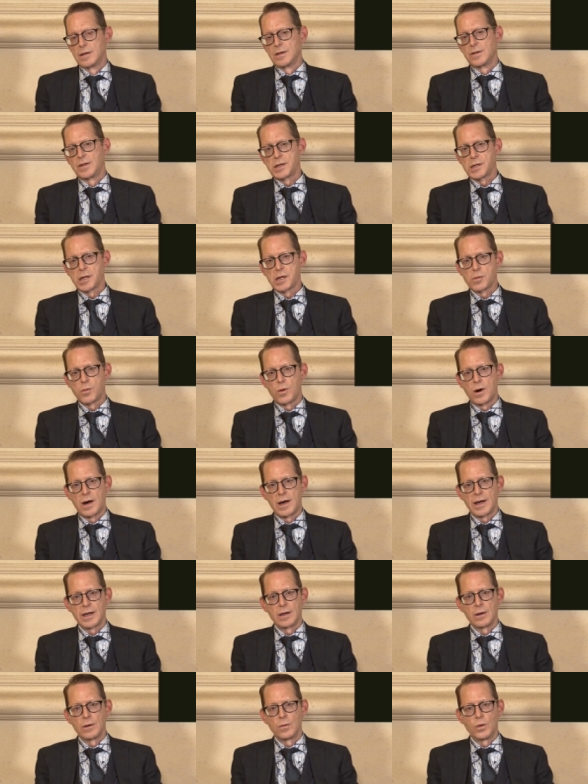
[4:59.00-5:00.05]
This is why
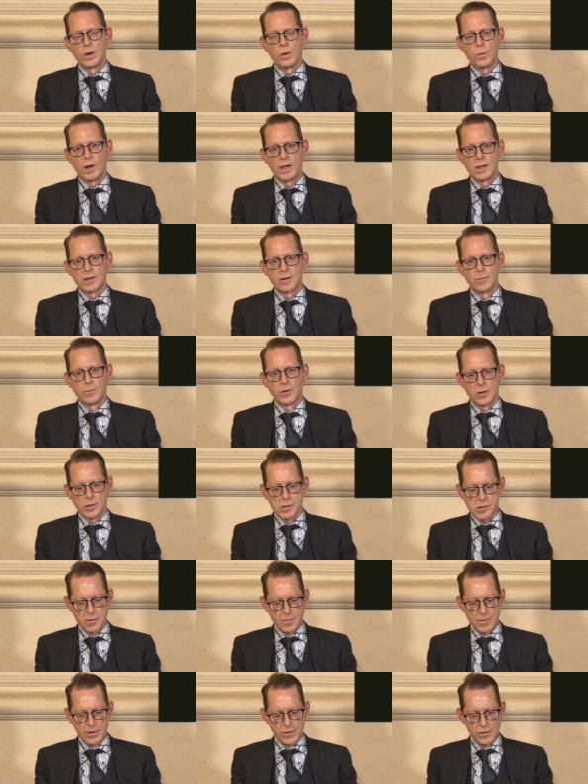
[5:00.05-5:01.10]
we welcome
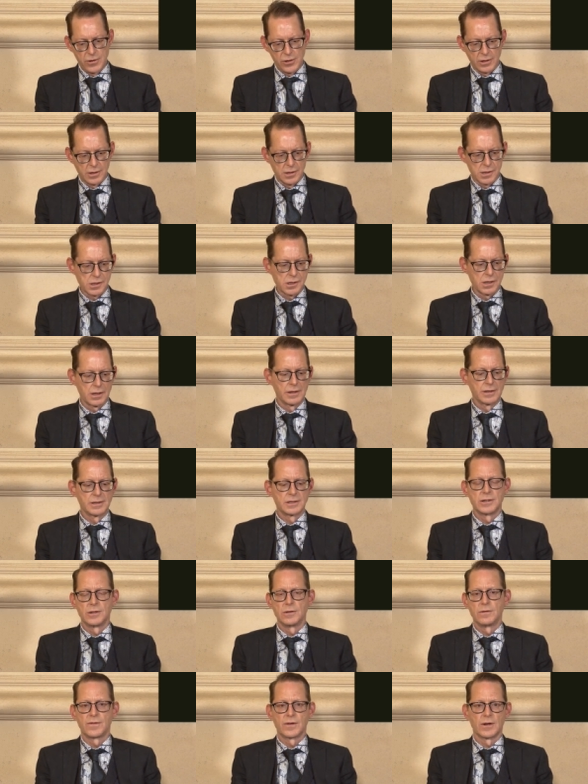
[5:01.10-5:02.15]
contributions
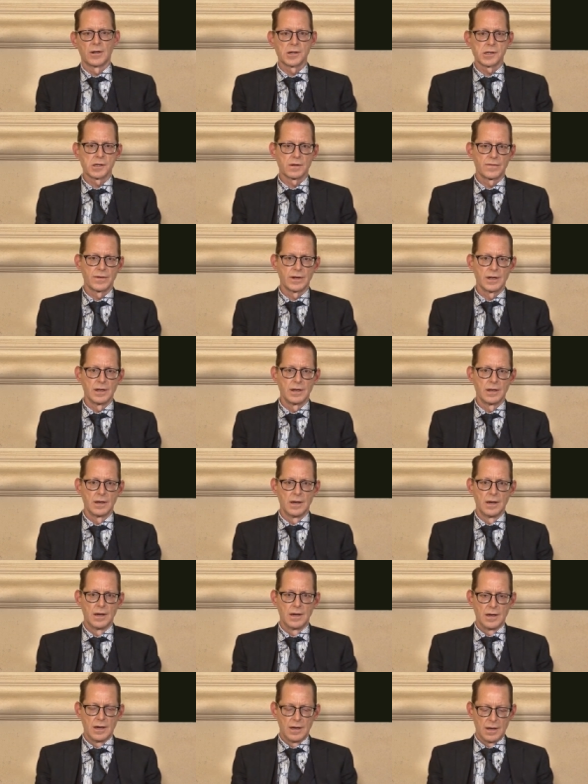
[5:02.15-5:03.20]
to philosophy
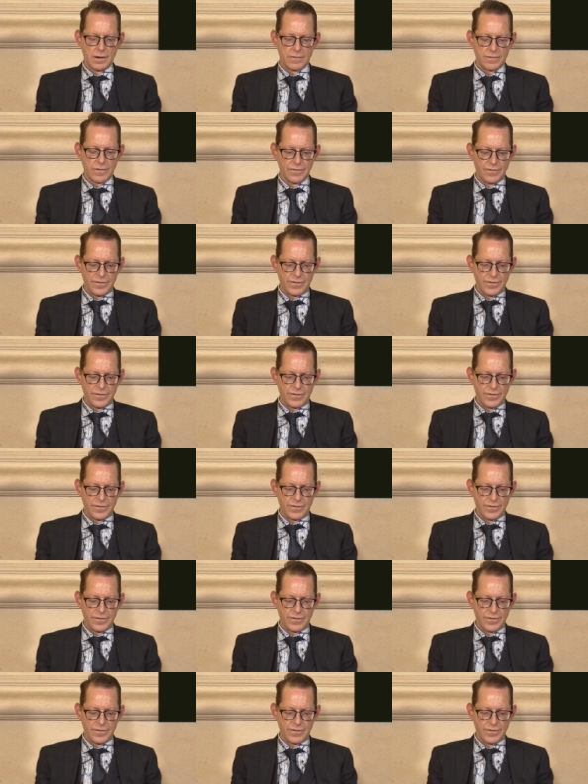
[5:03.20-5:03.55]
from